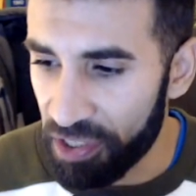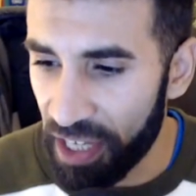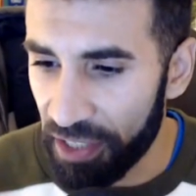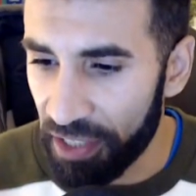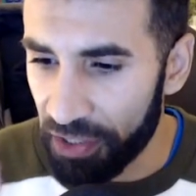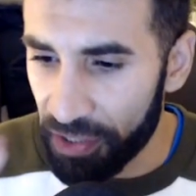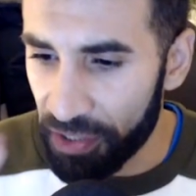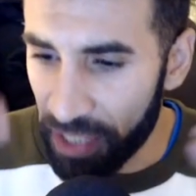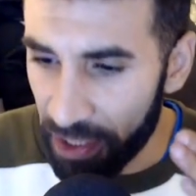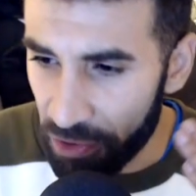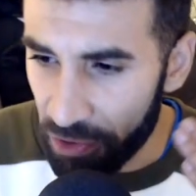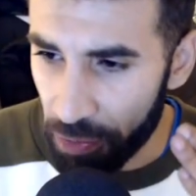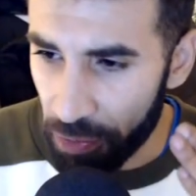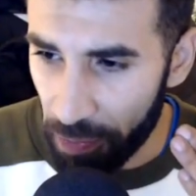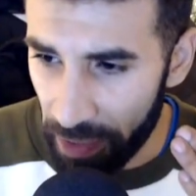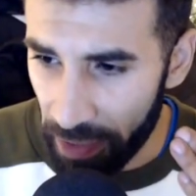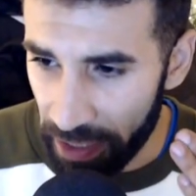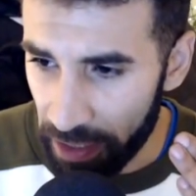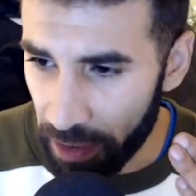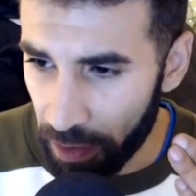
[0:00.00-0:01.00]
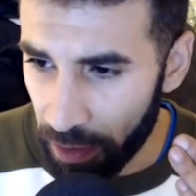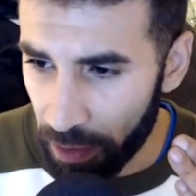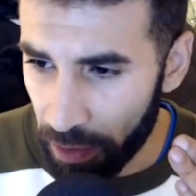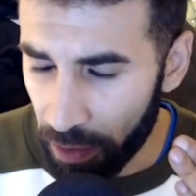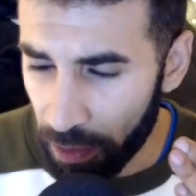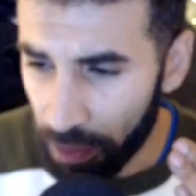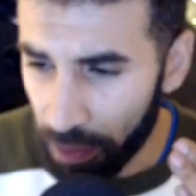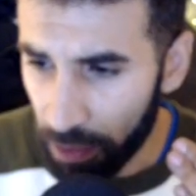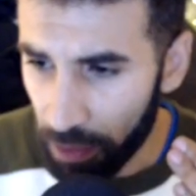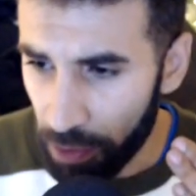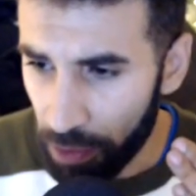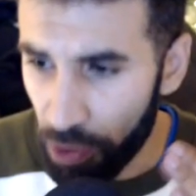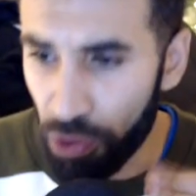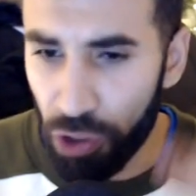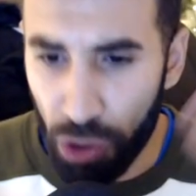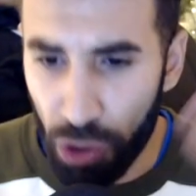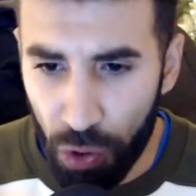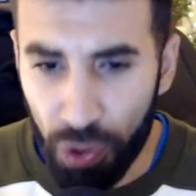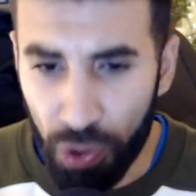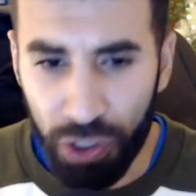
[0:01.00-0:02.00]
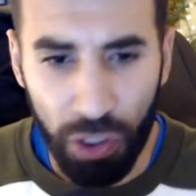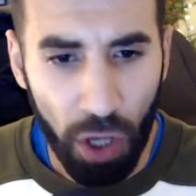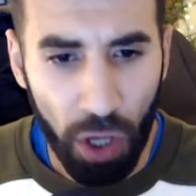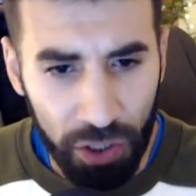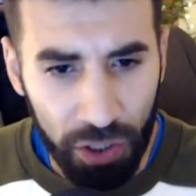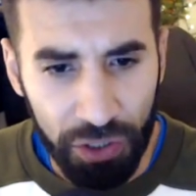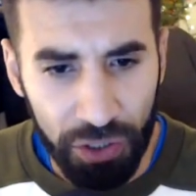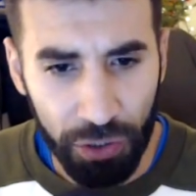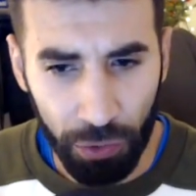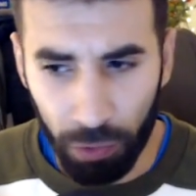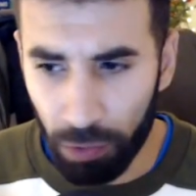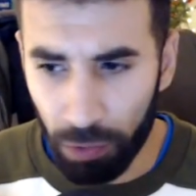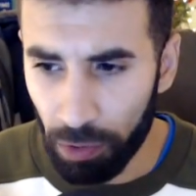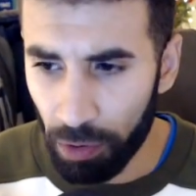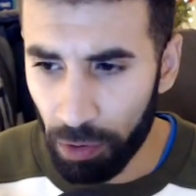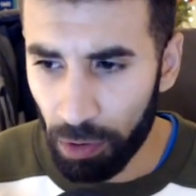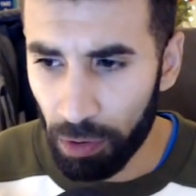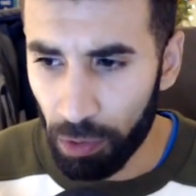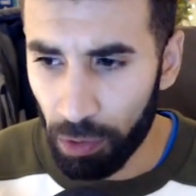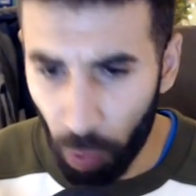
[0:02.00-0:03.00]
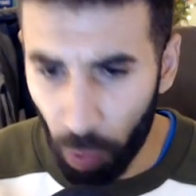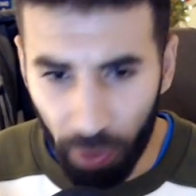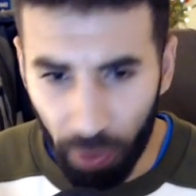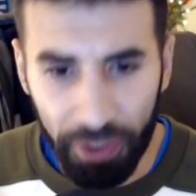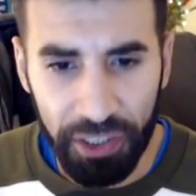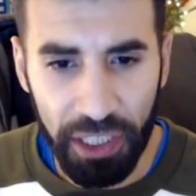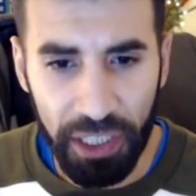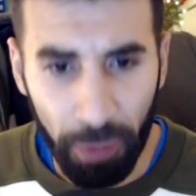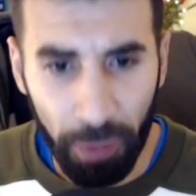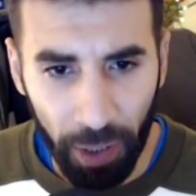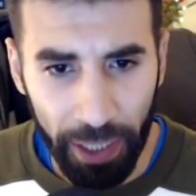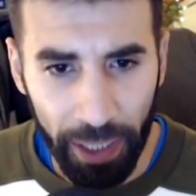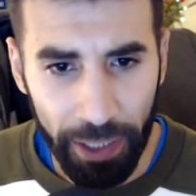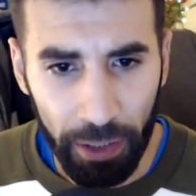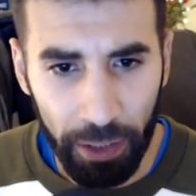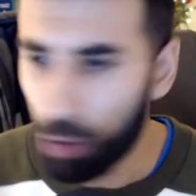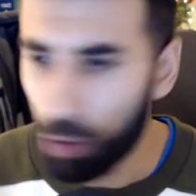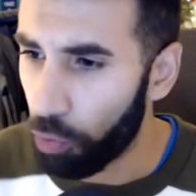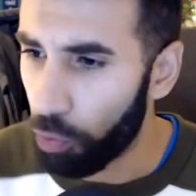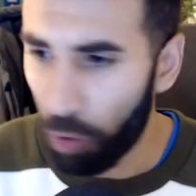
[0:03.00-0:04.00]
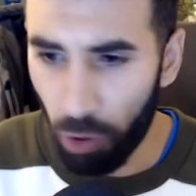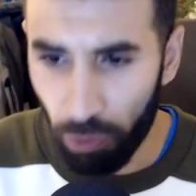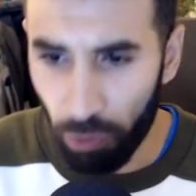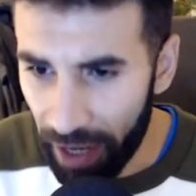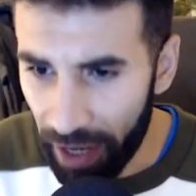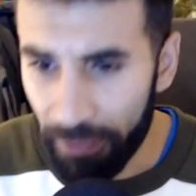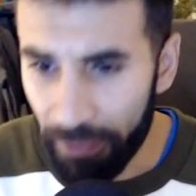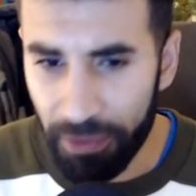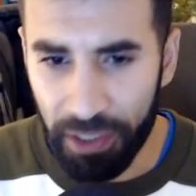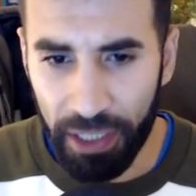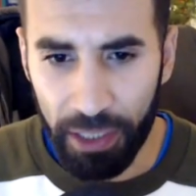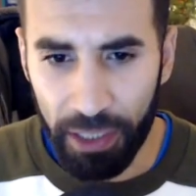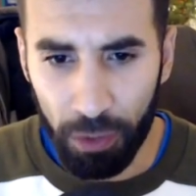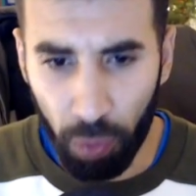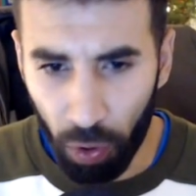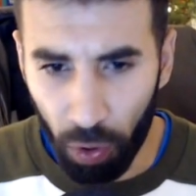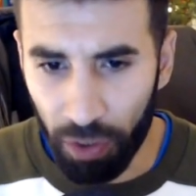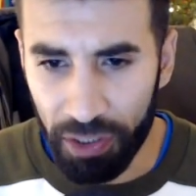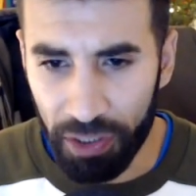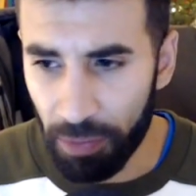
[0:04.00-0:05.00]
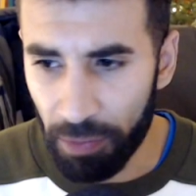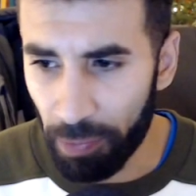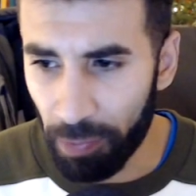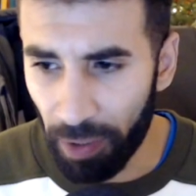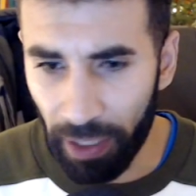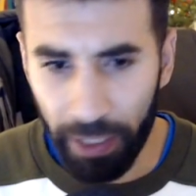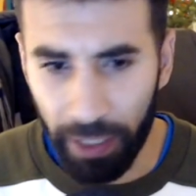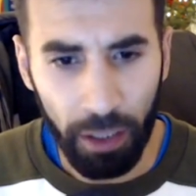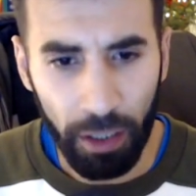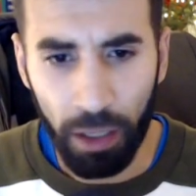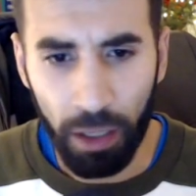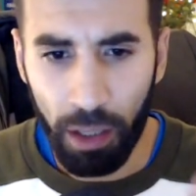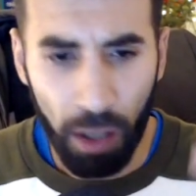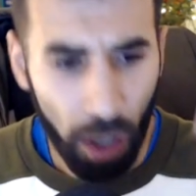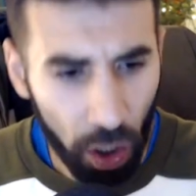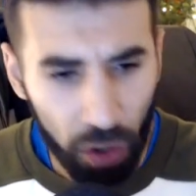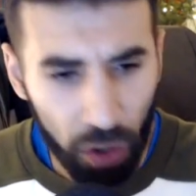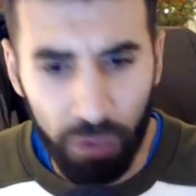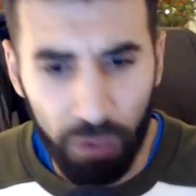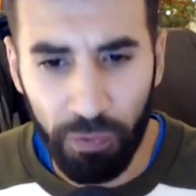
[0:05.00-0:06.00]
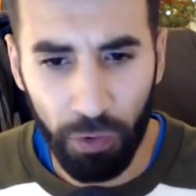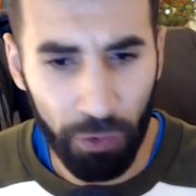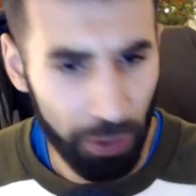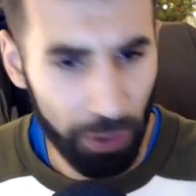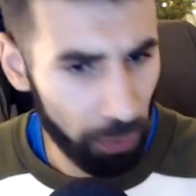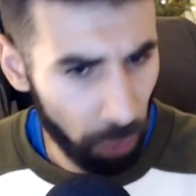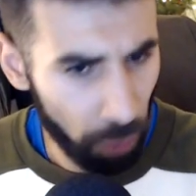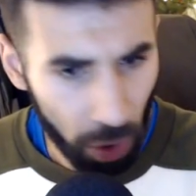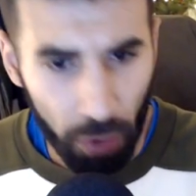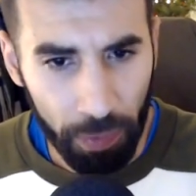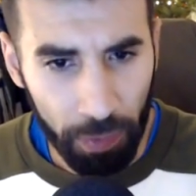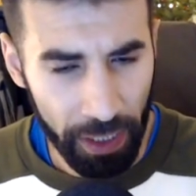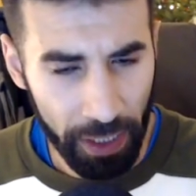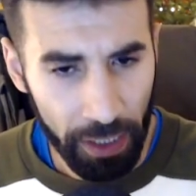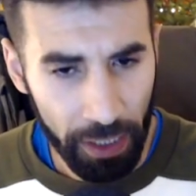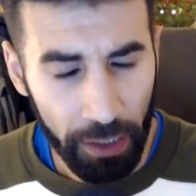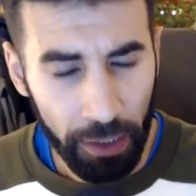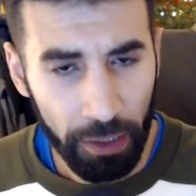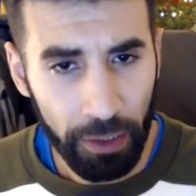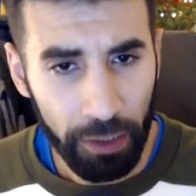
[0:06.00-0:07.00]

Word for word: sense tells me you choose an Ozil quality player or a Ramsey quality player over an Iwobi.